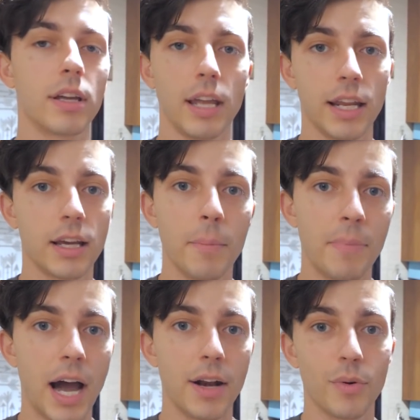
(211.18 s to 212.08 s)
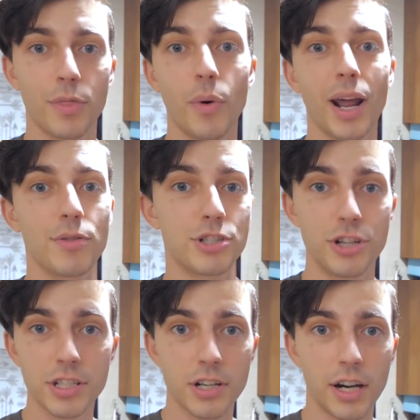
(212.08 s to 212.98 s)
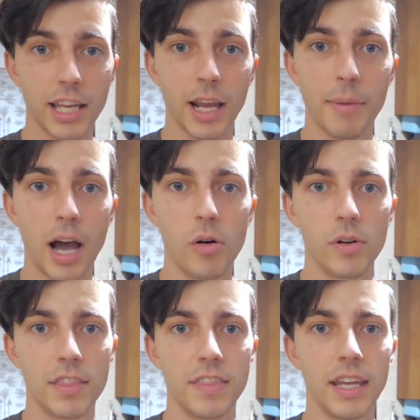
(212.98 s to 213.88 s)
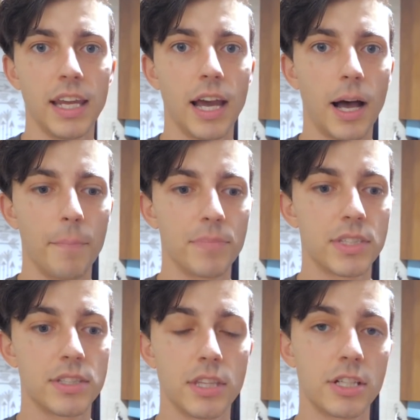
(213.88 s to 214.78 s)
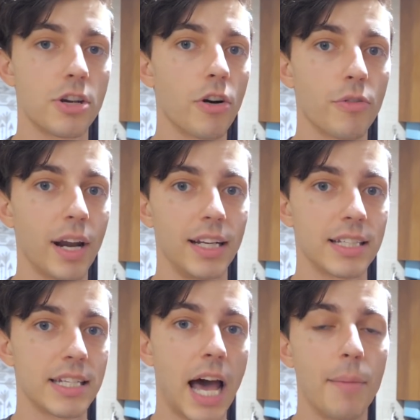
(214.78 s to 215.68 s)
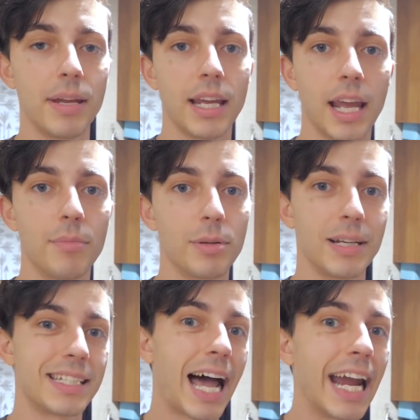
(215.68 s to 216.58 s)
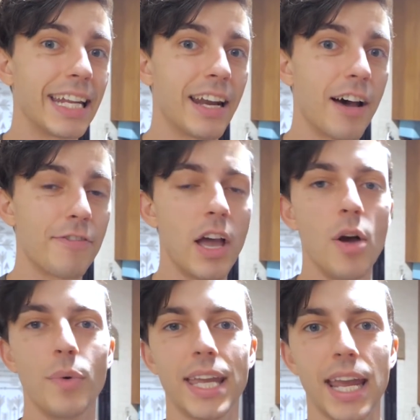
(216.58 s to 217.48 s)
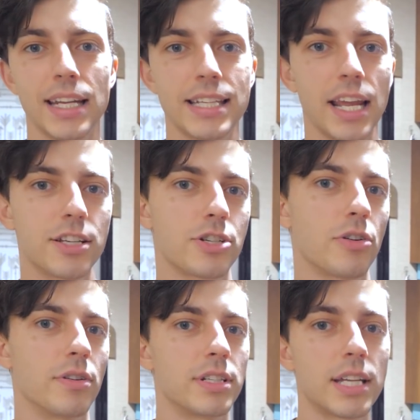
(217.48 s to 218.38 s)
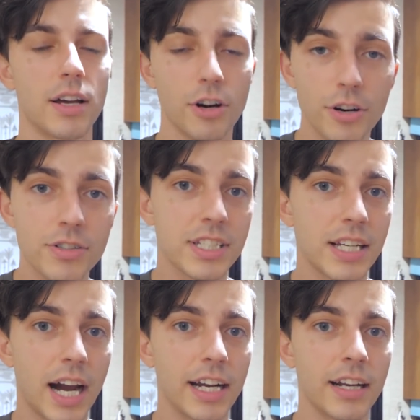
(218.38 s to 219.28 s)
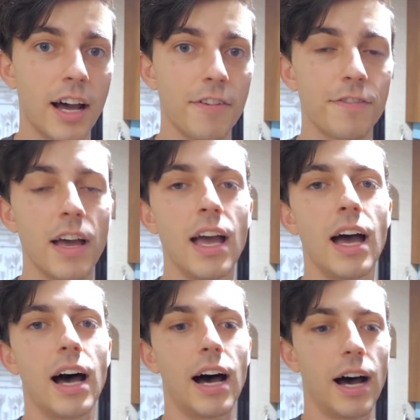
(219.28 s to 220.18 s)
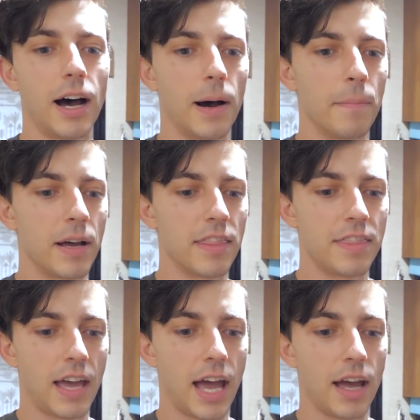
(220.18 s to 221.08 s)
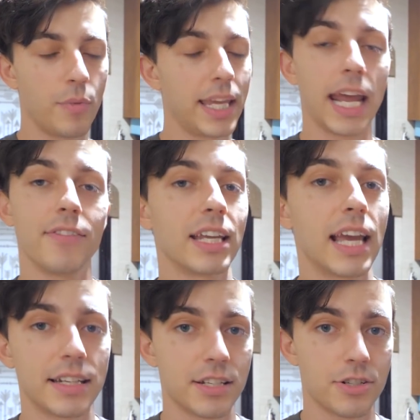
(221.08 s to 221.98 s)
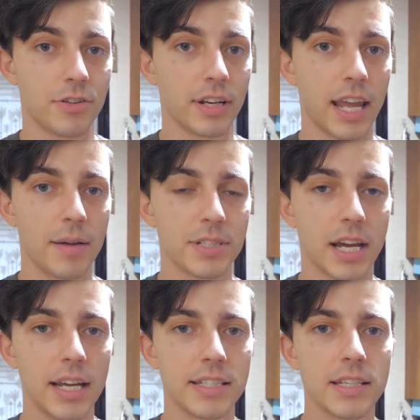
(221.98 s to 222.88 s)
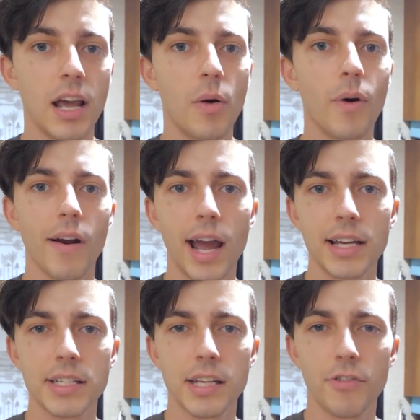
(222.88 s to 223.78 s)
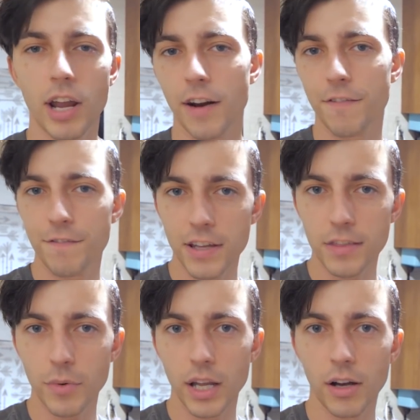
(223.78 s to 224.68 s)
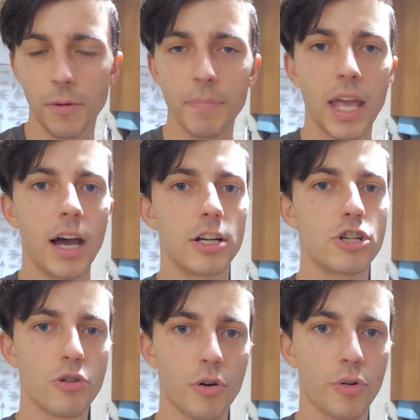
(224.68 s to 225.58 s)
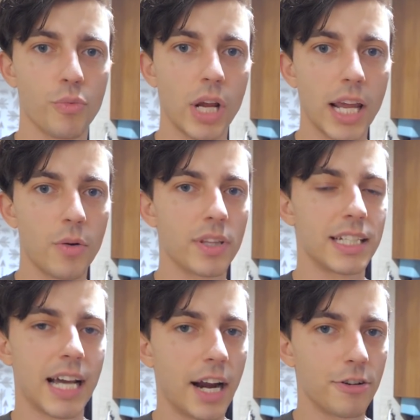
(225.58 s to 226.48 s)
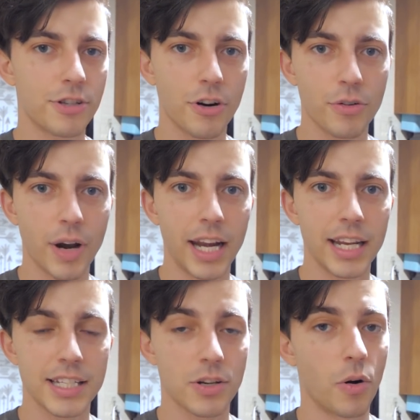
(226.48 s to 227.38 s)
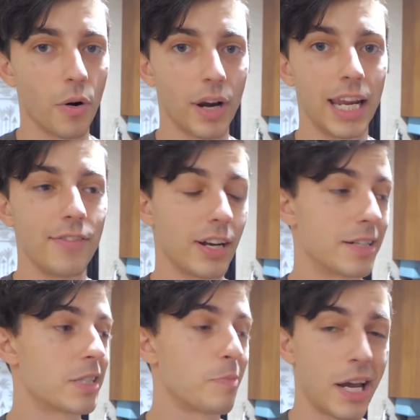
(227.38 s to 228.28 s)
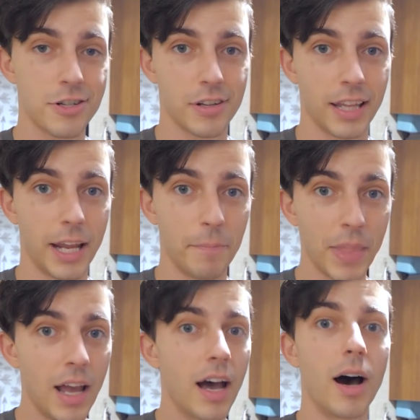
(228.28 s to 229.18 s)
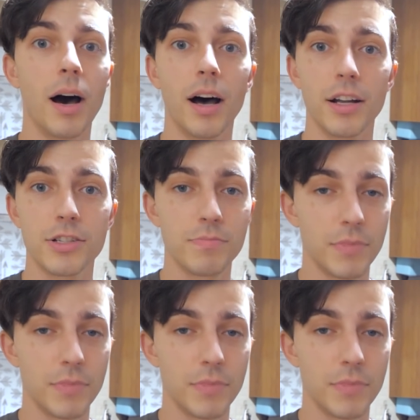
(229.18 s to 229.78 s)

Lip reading: it combined with what I was just talking about with the turn radius not being able to be tight enough, we can't take certain turns tight enough that we can't even get to certain campsites. Whereas if we had a fifth wheel, shorter rig with a tighter turn radius, or even especially, a